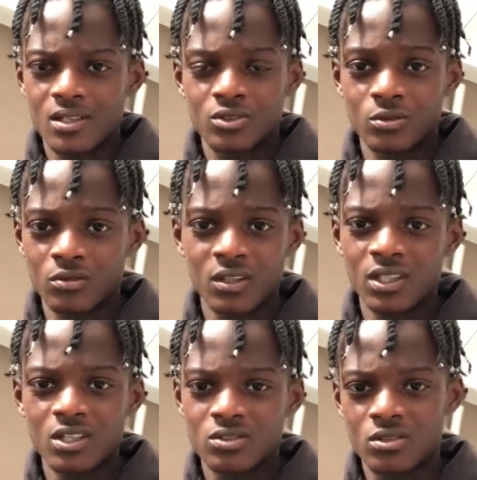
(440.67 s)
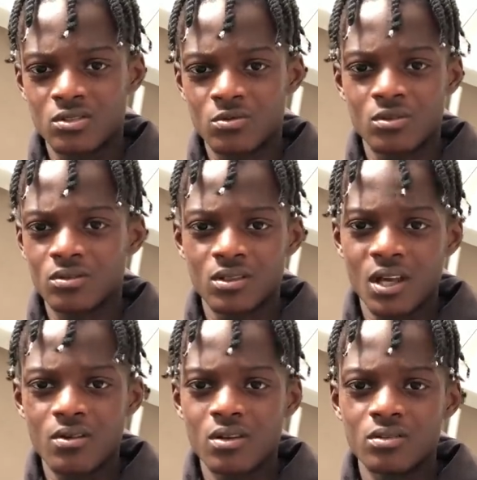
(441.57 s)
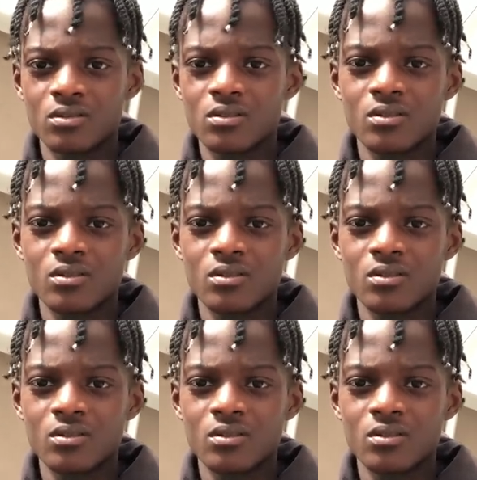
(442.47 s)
So three teachers were out here